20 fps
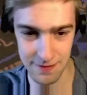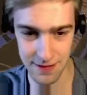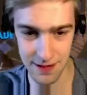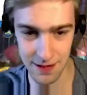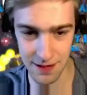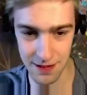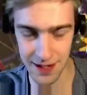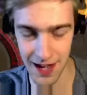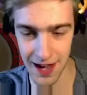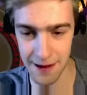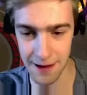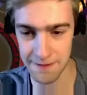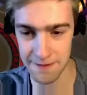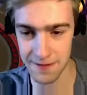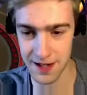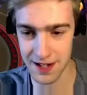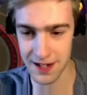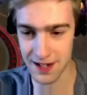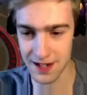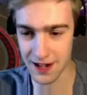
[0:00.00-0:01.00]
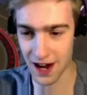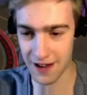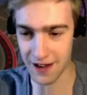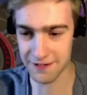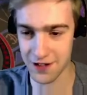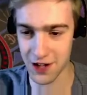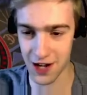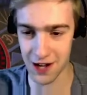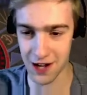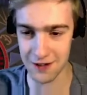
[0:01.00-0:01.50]
Okay. I
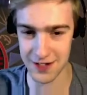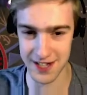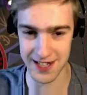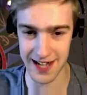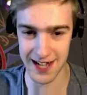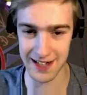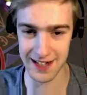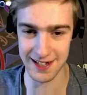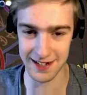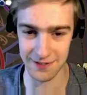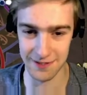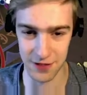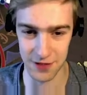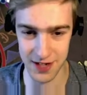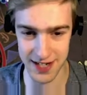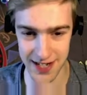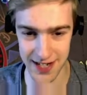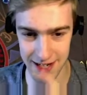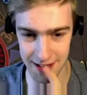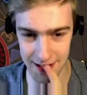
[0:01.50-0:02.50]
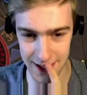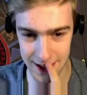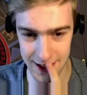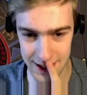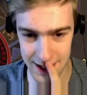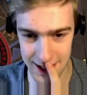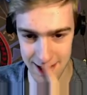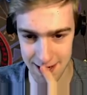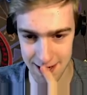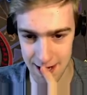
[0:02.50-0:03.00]
forgot I was a skeleton for a second there.
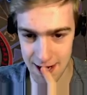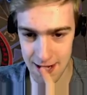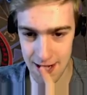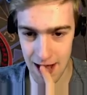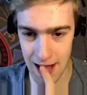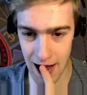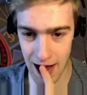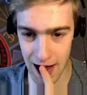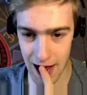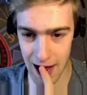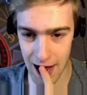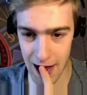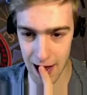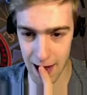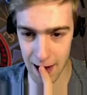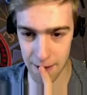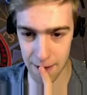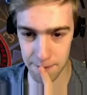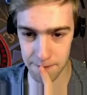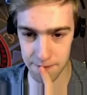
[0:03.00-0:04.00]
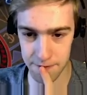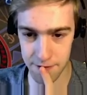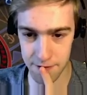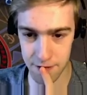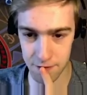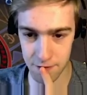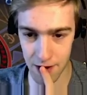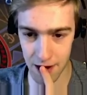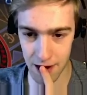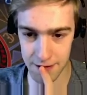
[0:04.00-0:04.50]
Jeez.
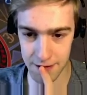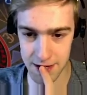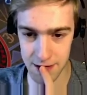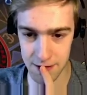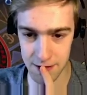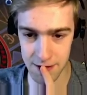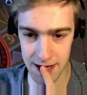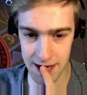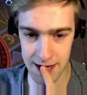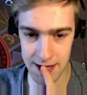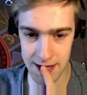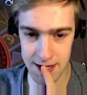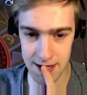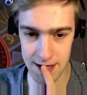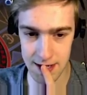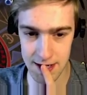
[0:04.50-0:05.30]
Right, we don't need